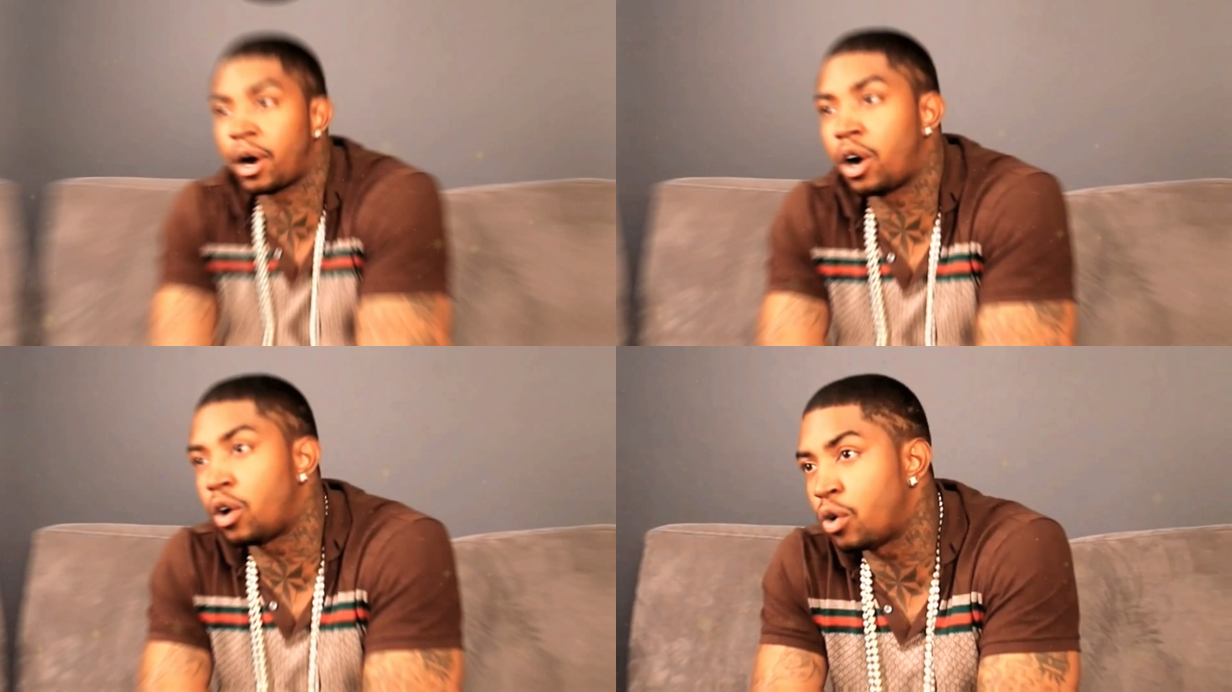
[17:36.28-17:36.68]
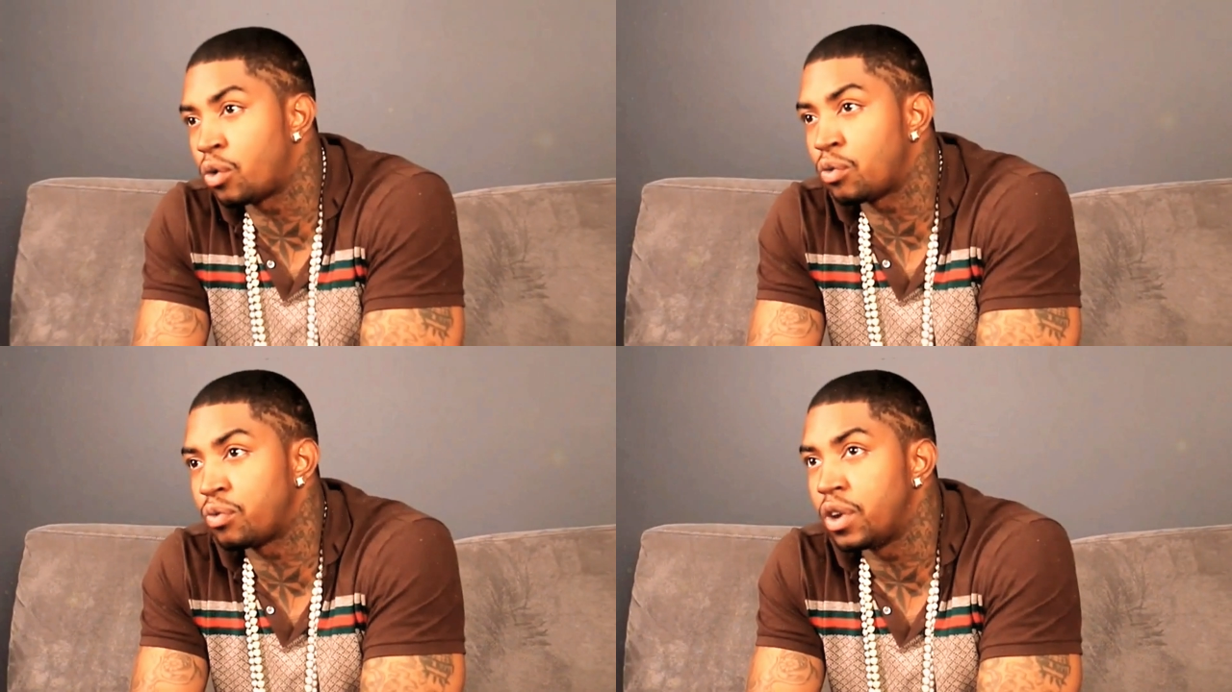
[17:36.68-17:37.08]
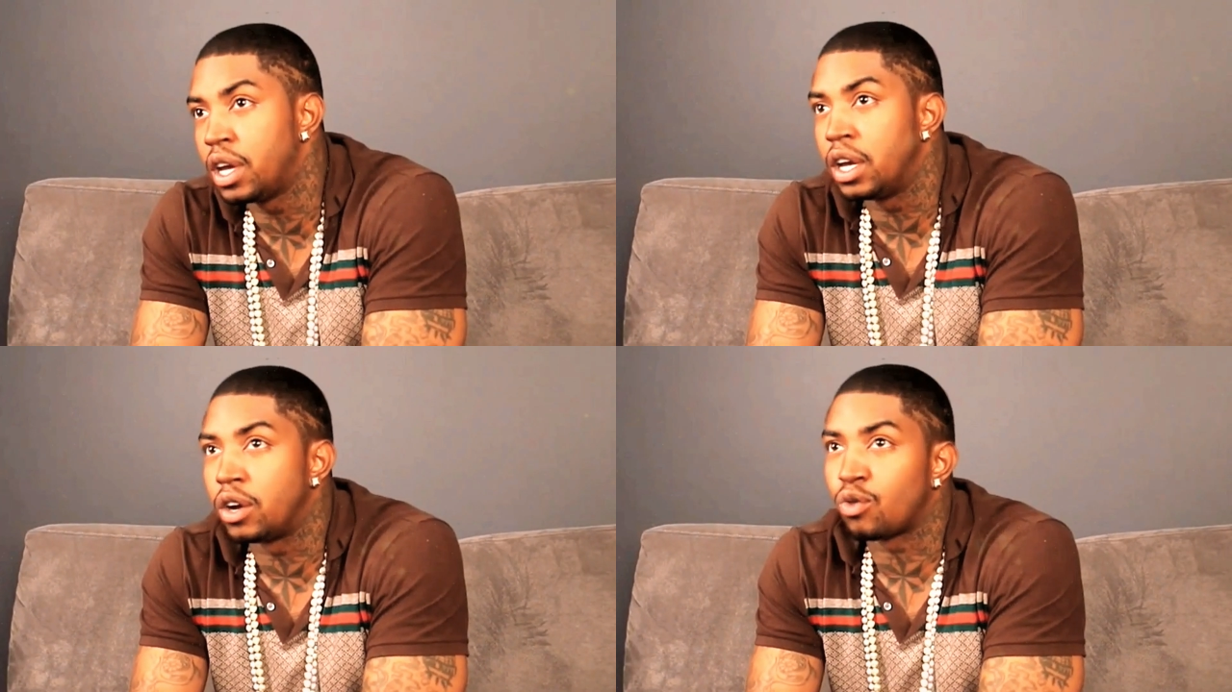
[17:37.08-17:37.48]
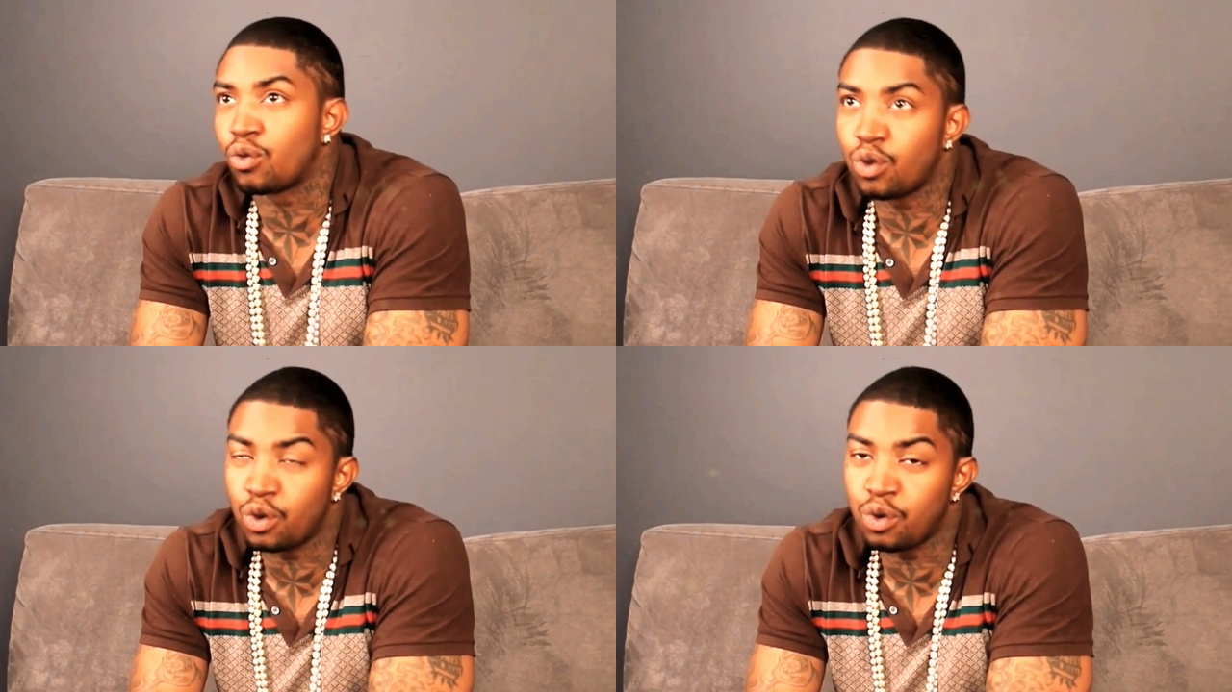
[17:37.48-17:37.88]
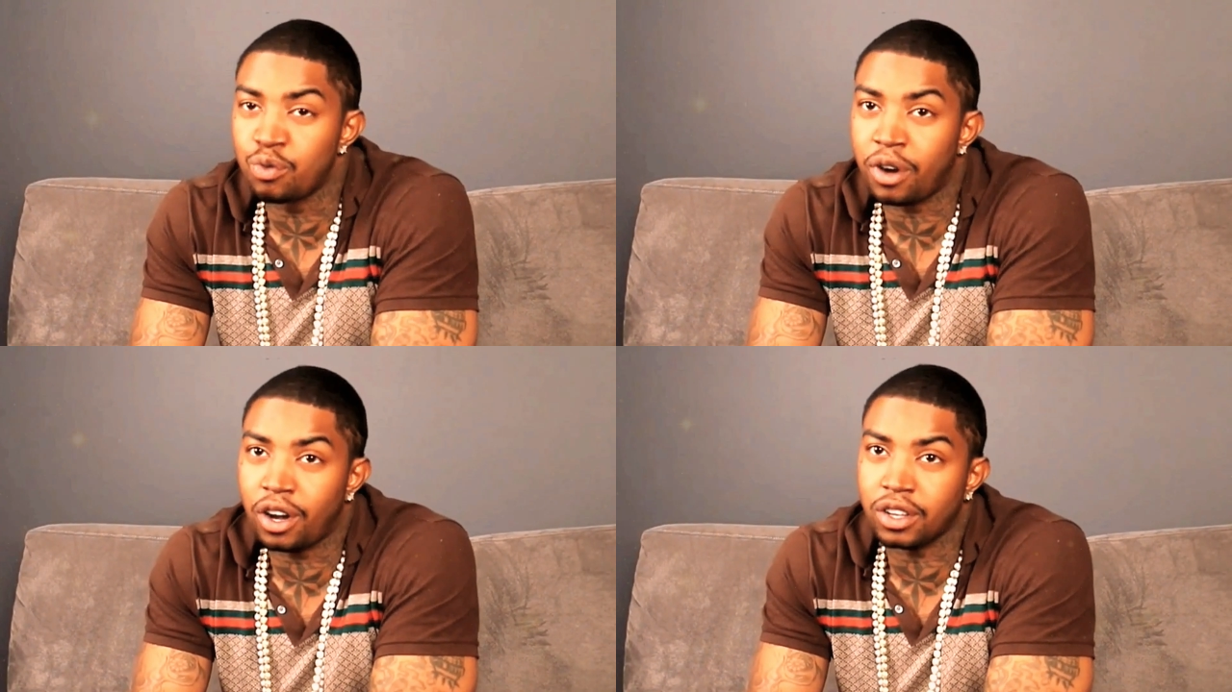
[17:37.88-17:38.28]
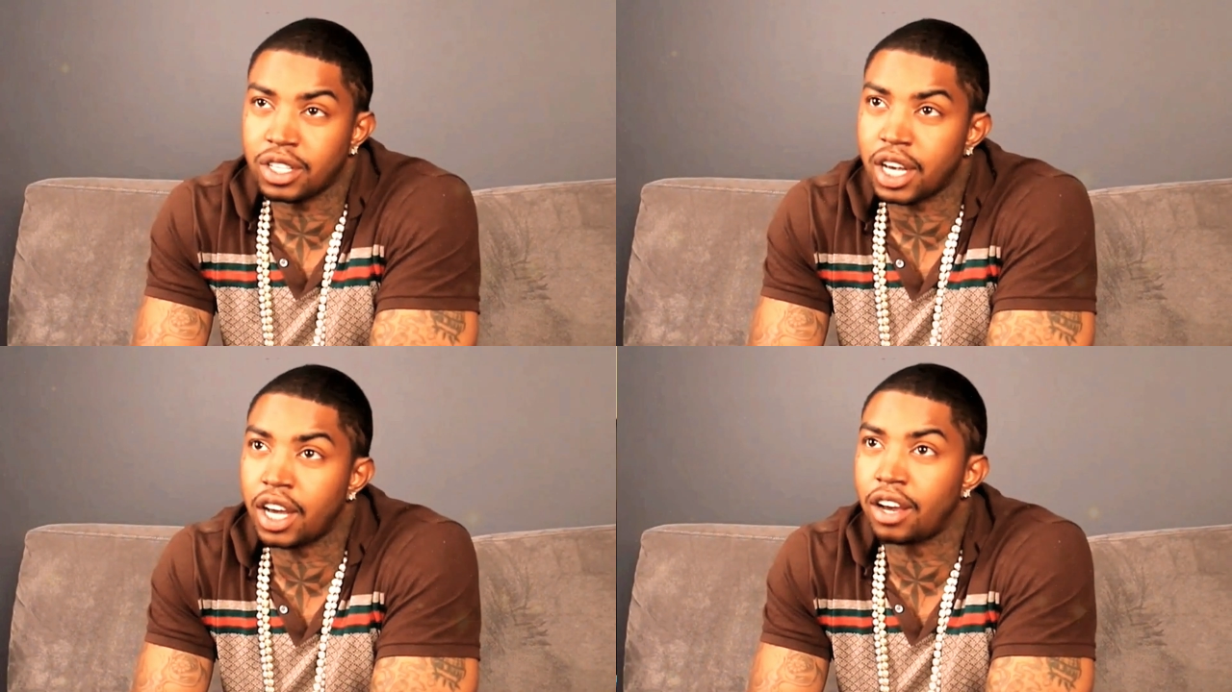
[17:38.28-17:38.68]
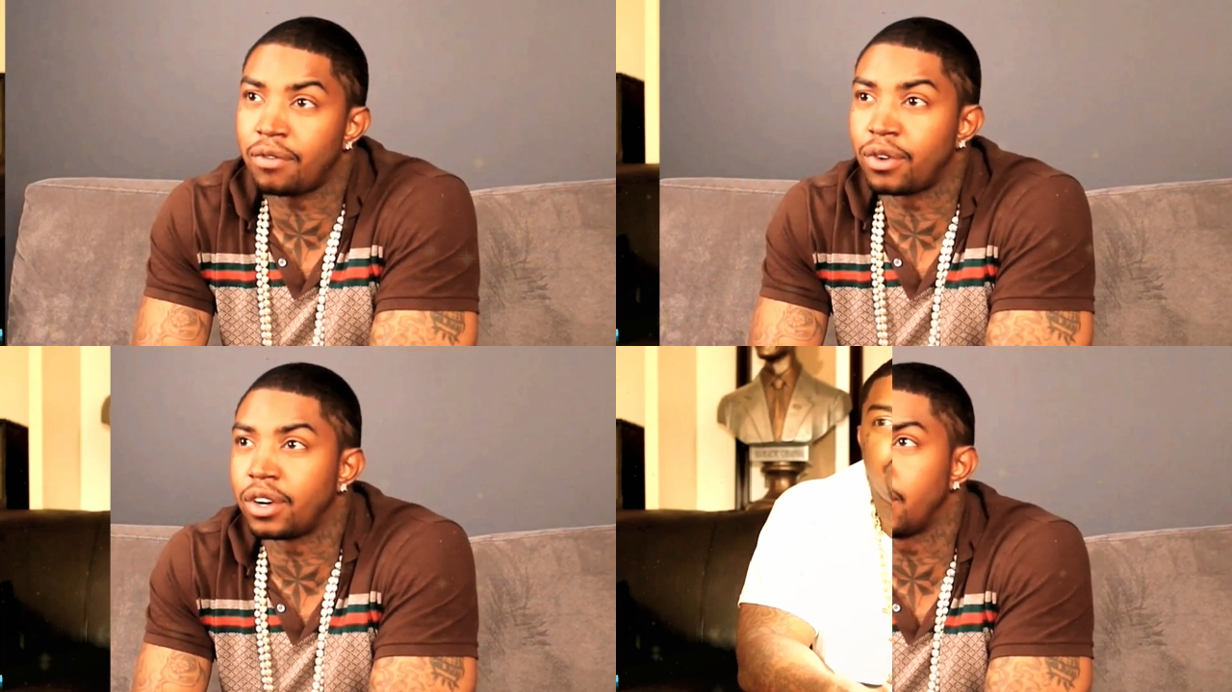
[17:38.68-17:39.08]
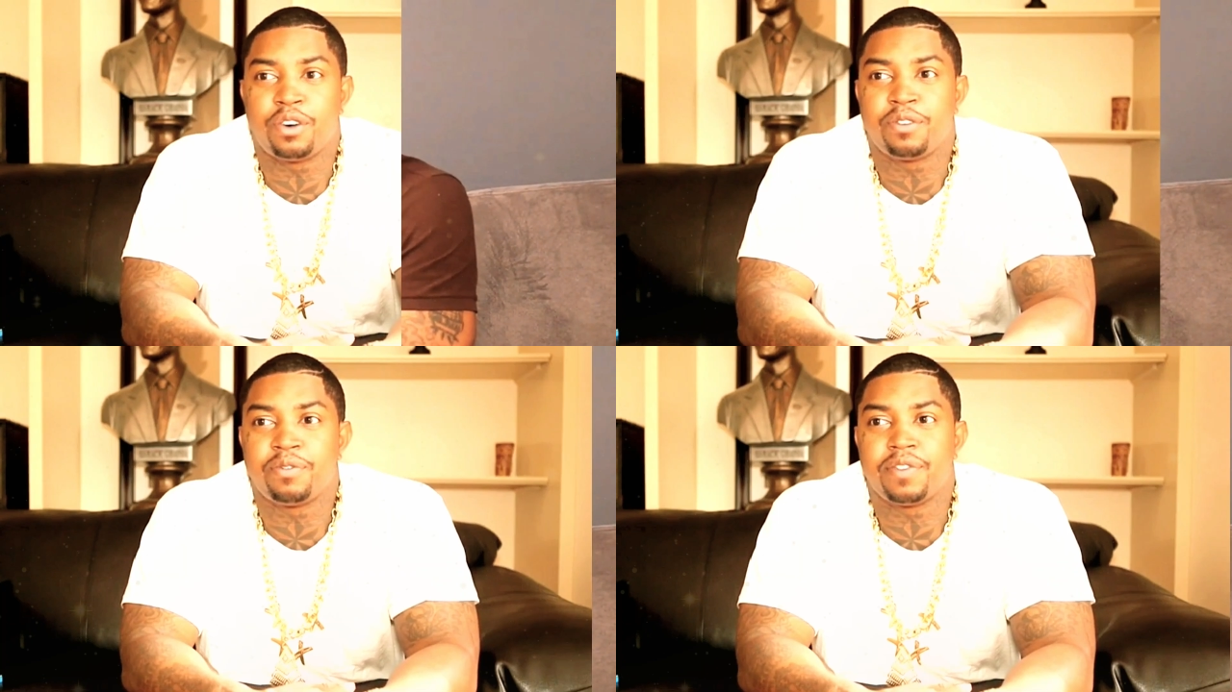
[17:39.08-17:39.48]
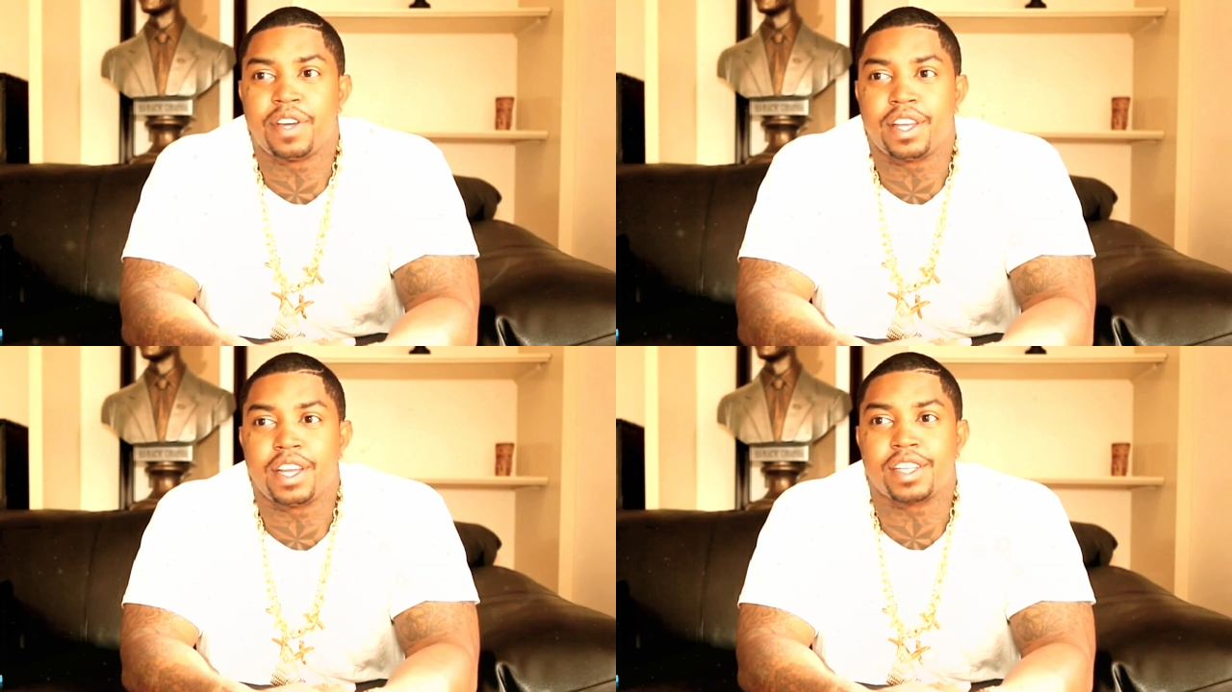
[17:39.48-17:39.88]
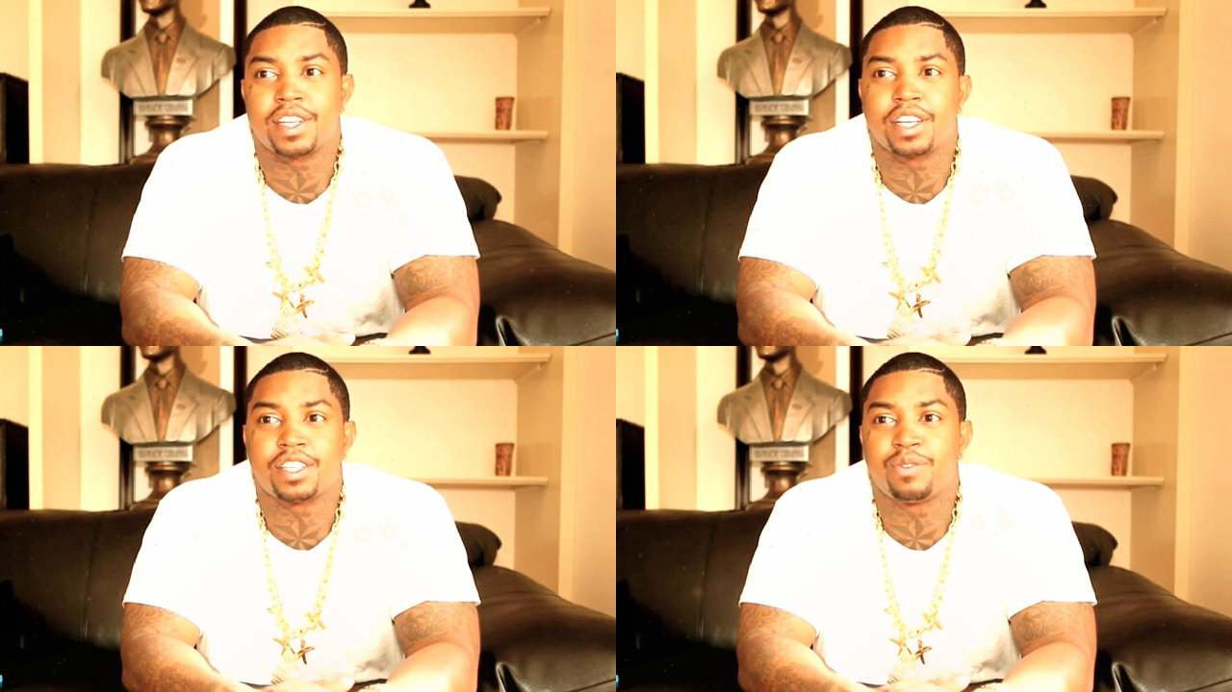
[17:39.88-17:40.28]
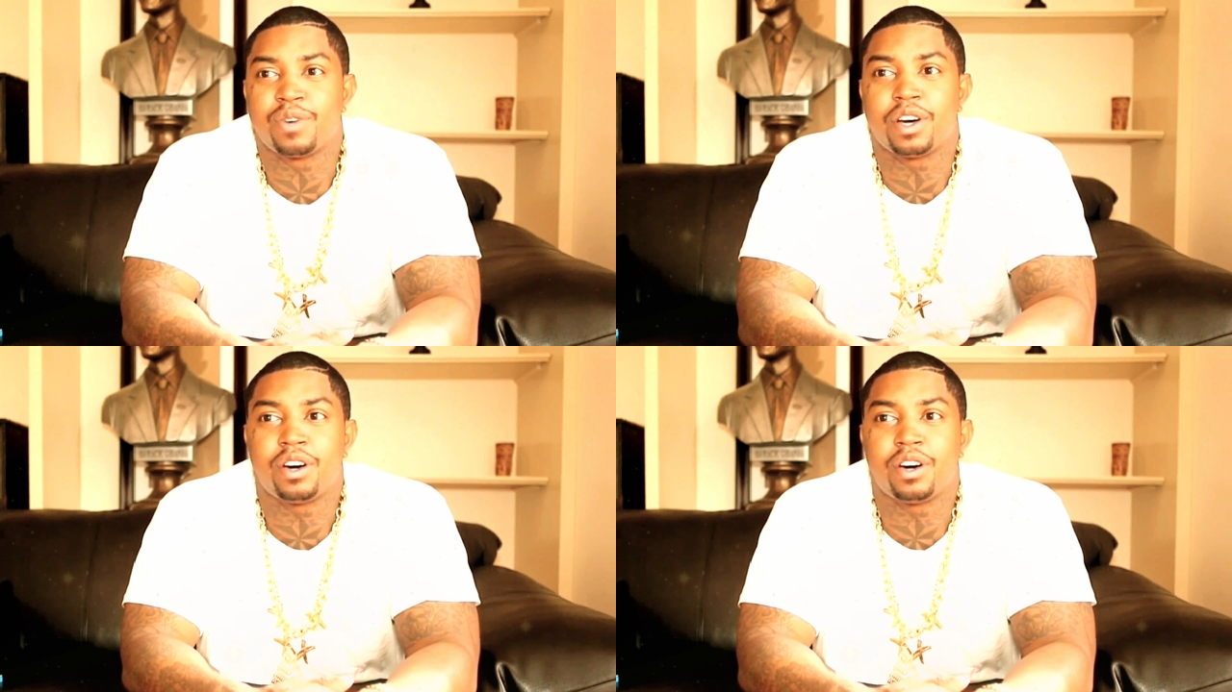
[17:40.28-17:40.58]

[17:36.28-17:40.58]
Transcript: now catching up. I was there that day and the energy was off.